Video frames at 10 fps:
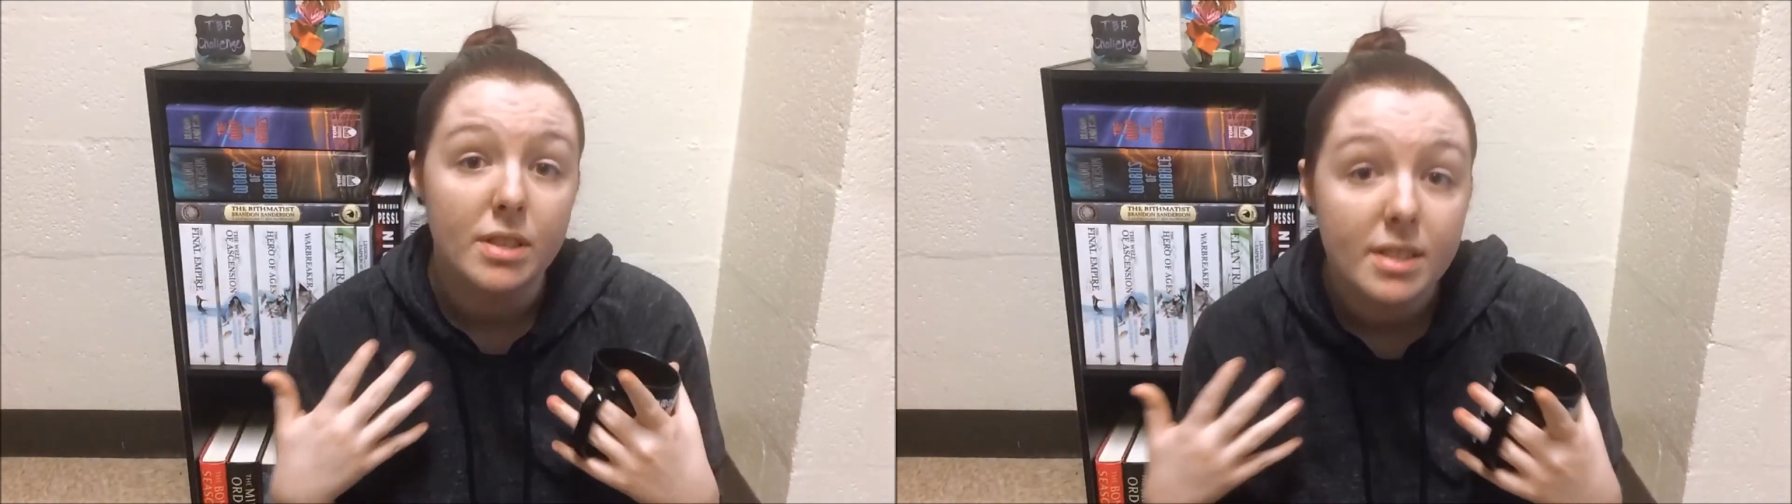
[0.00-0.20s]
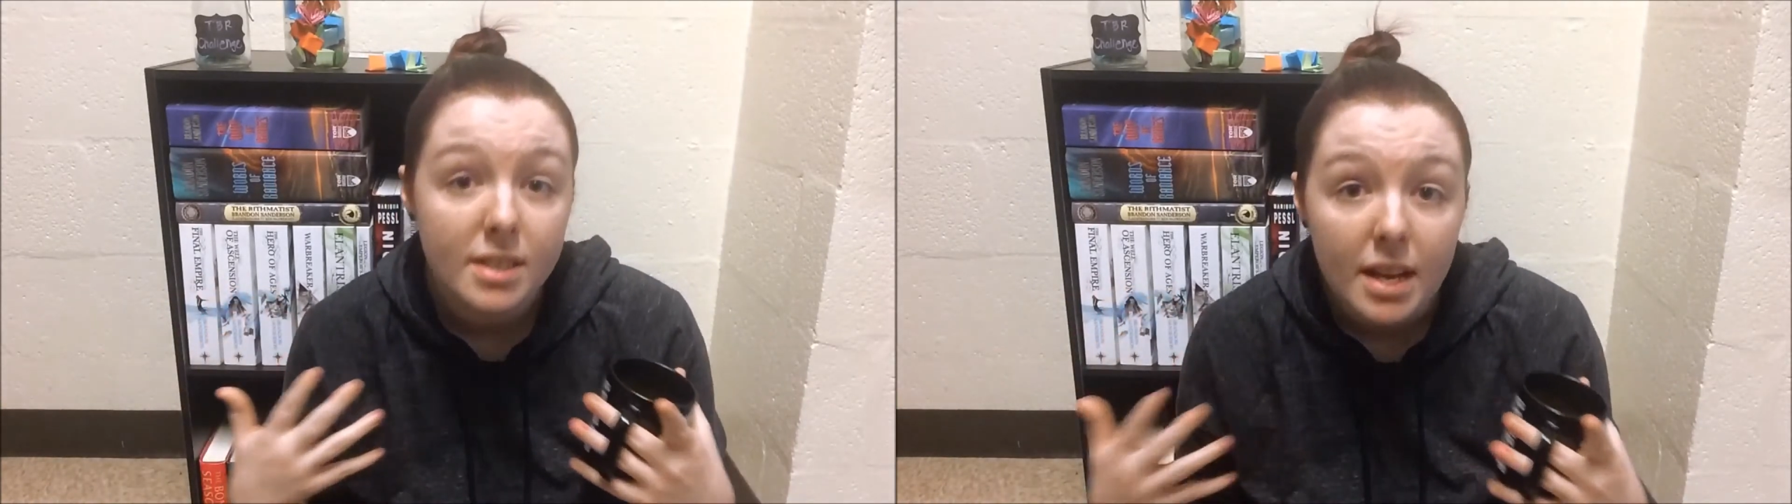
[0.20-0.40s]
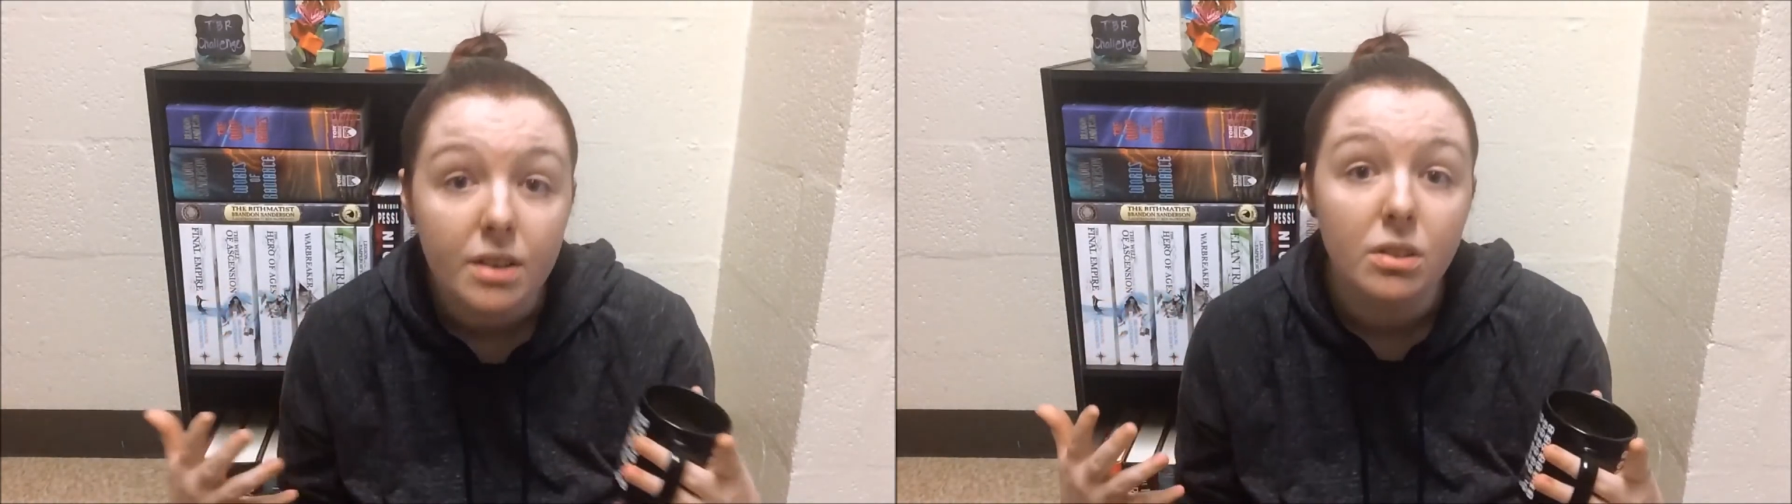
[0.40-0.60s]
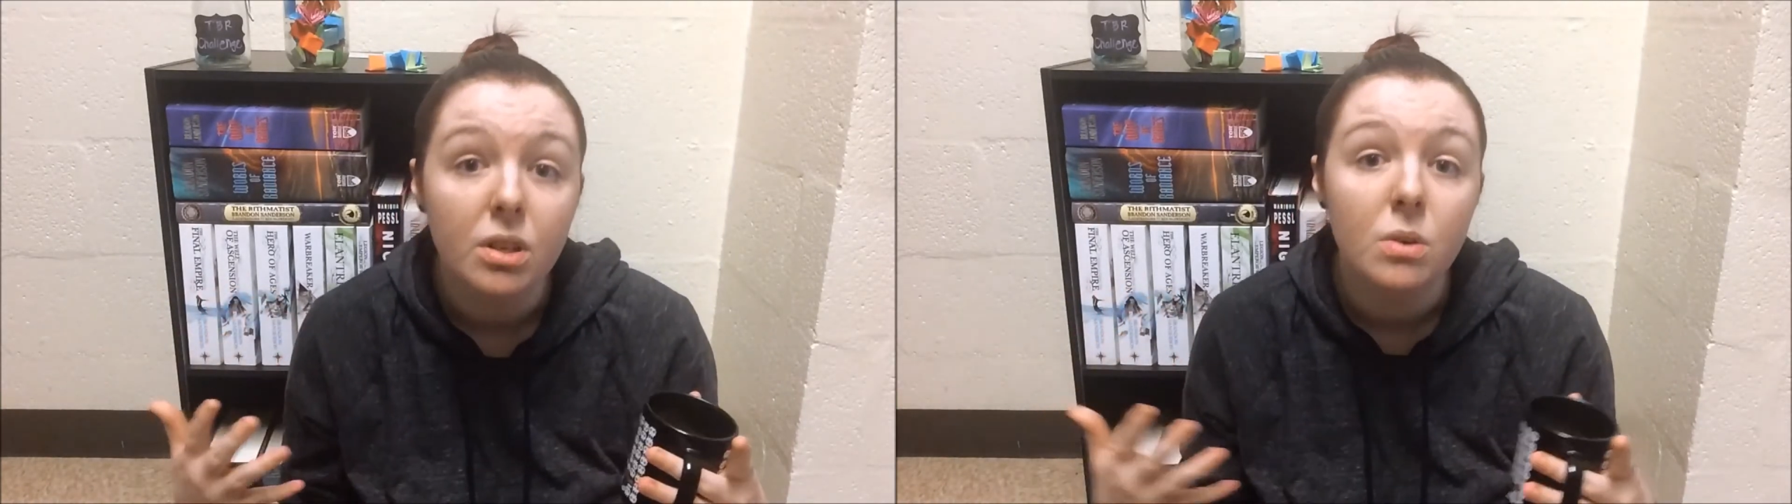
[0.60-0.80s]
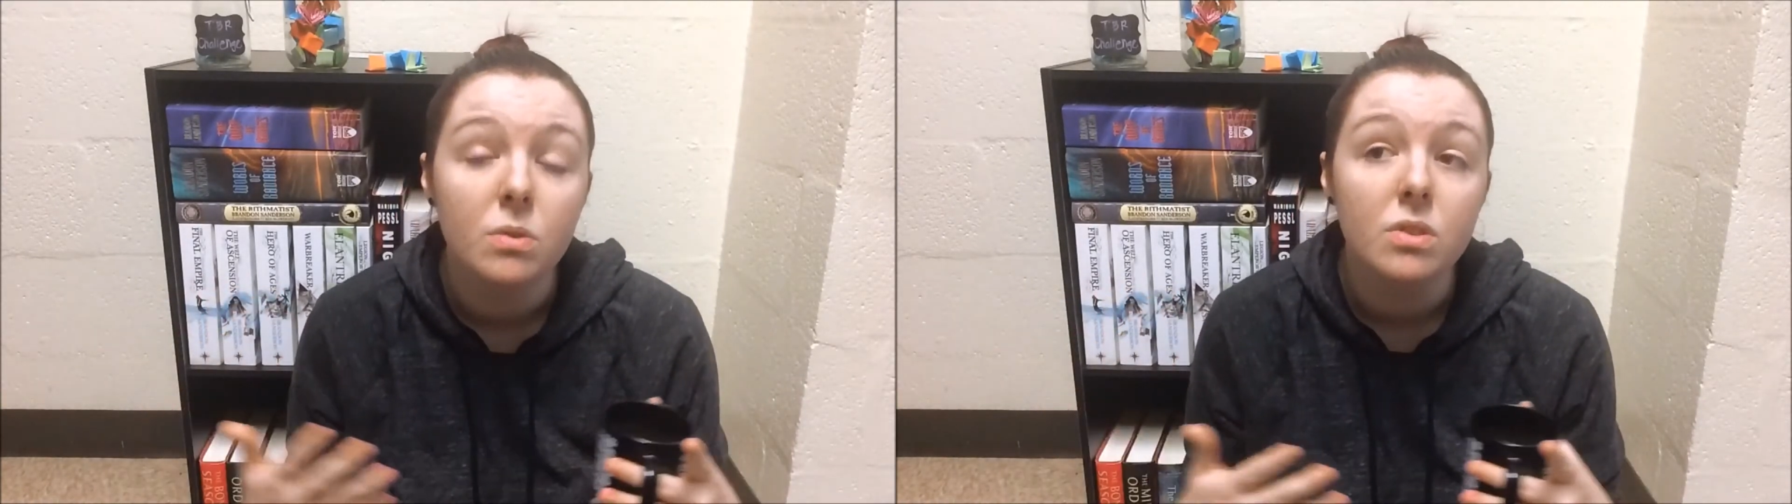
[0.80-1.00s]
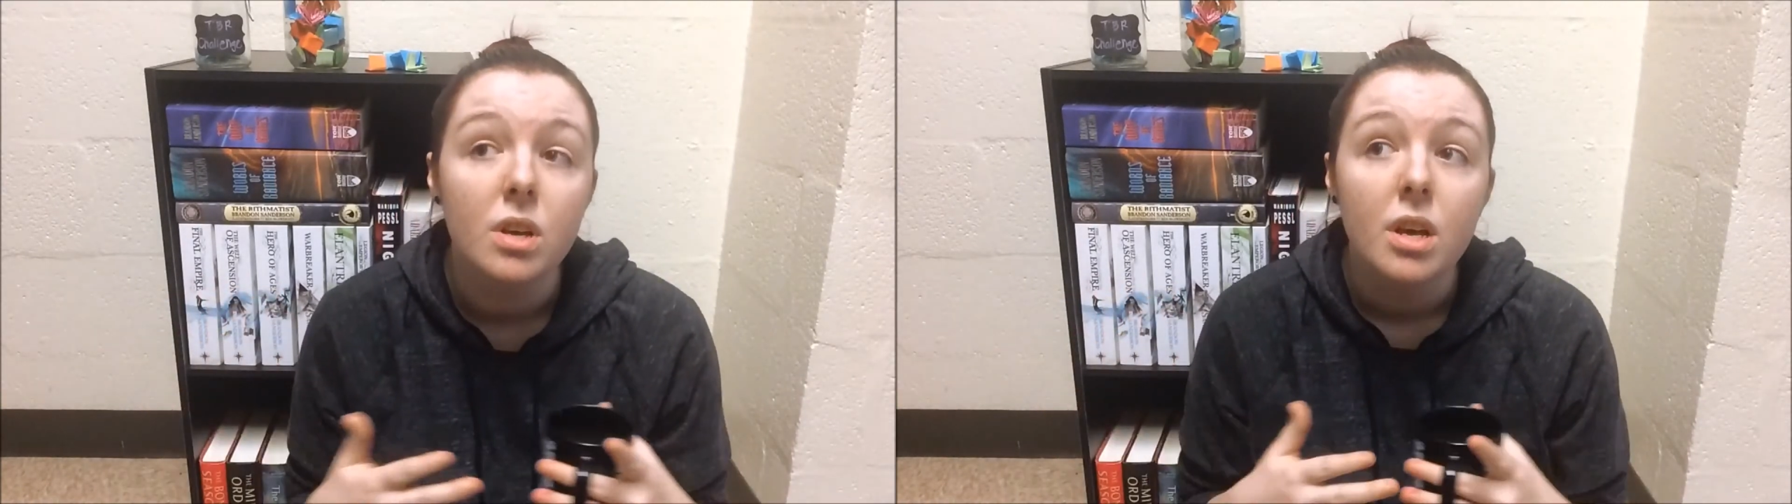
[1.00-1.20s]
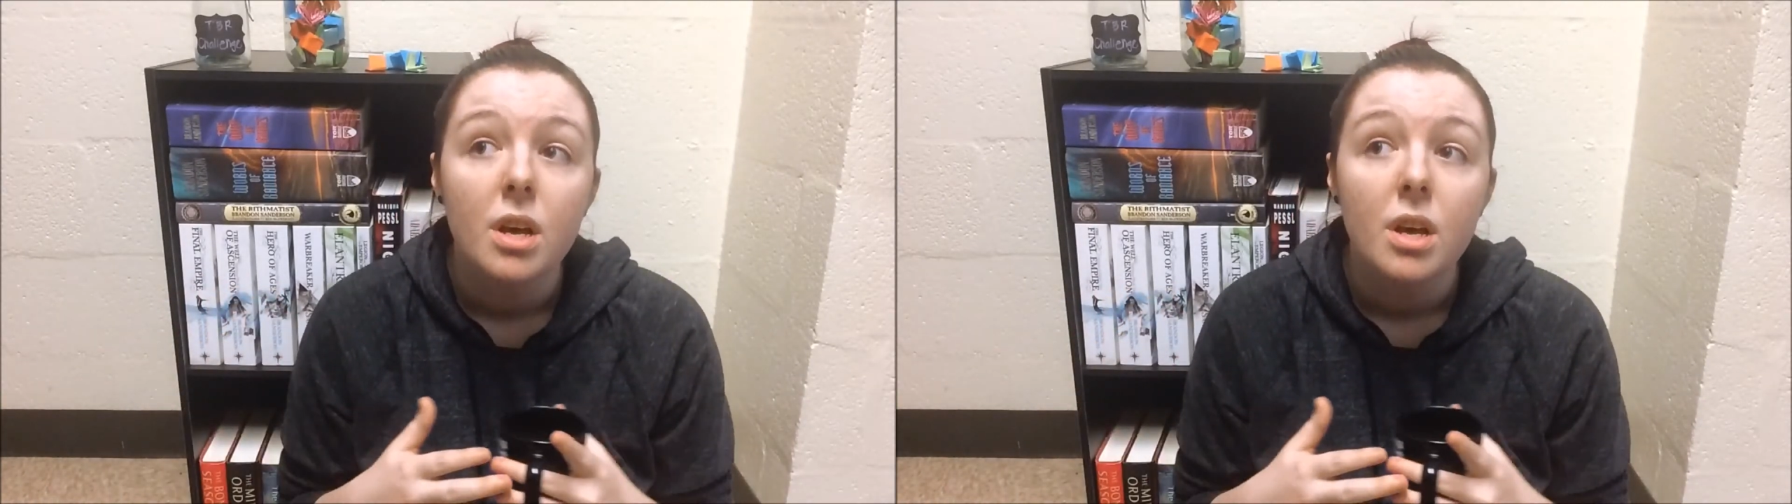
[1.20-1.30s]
standalones.